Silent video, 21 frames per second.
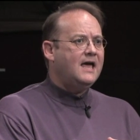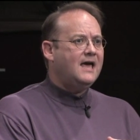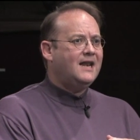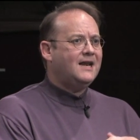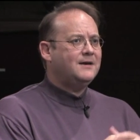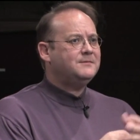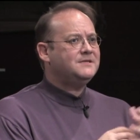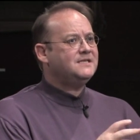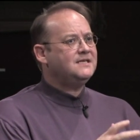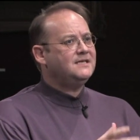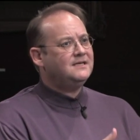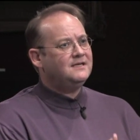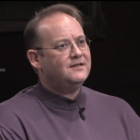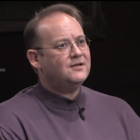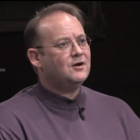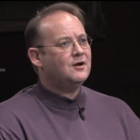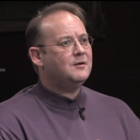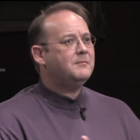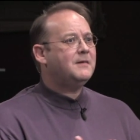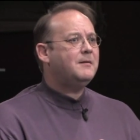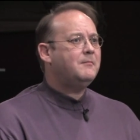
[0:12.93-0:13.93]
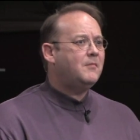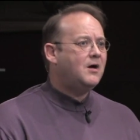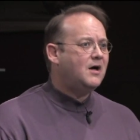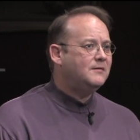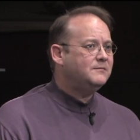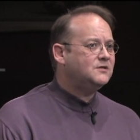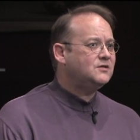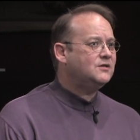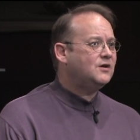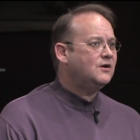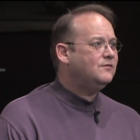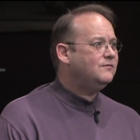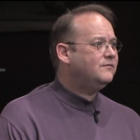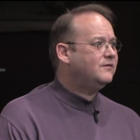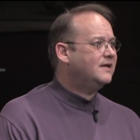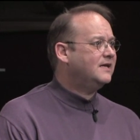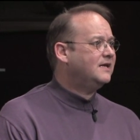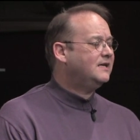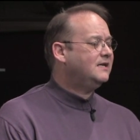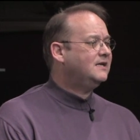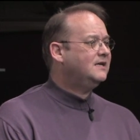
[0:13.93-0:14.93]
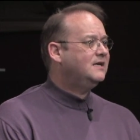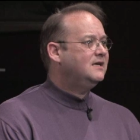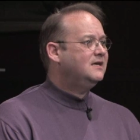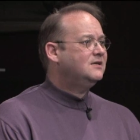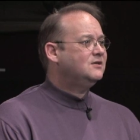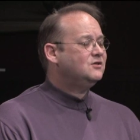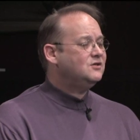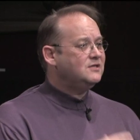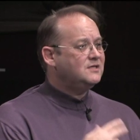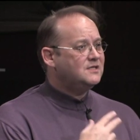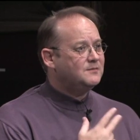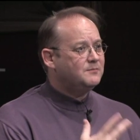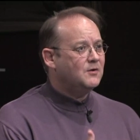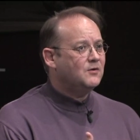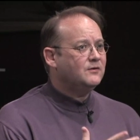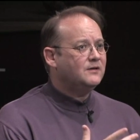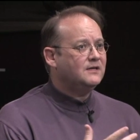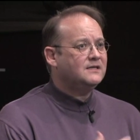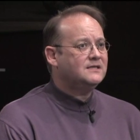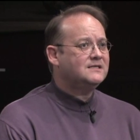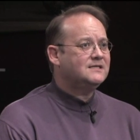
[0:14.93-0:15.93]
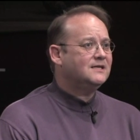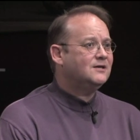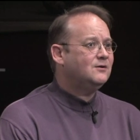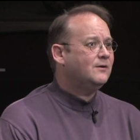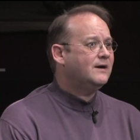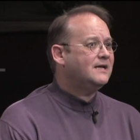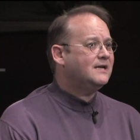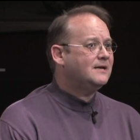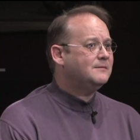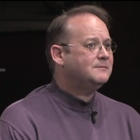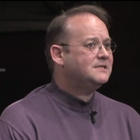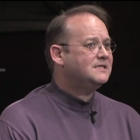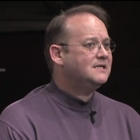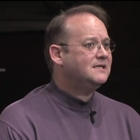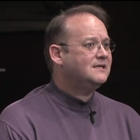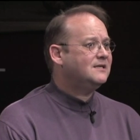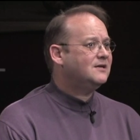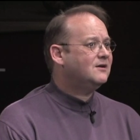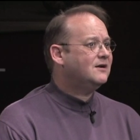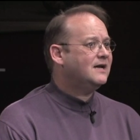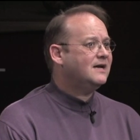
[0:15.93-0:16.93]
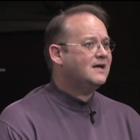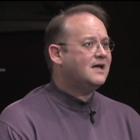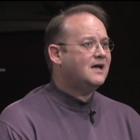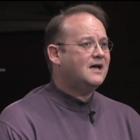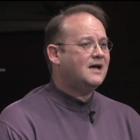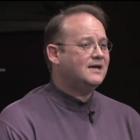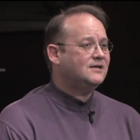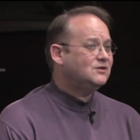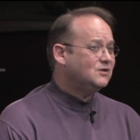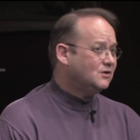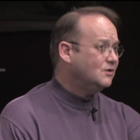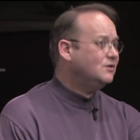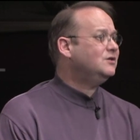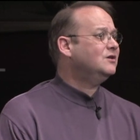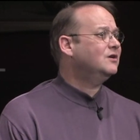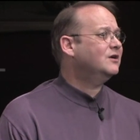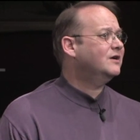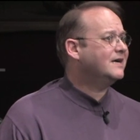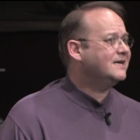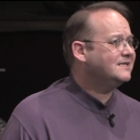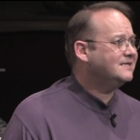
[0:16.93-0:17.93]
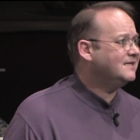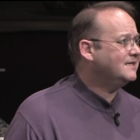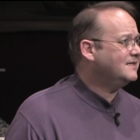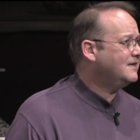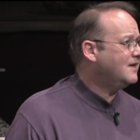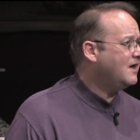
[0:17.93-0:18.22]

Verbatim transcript: And I'm sitting there on my mom's sofa and she's smoking a cigarette and I'm sitting there and I got I turned to her and I said,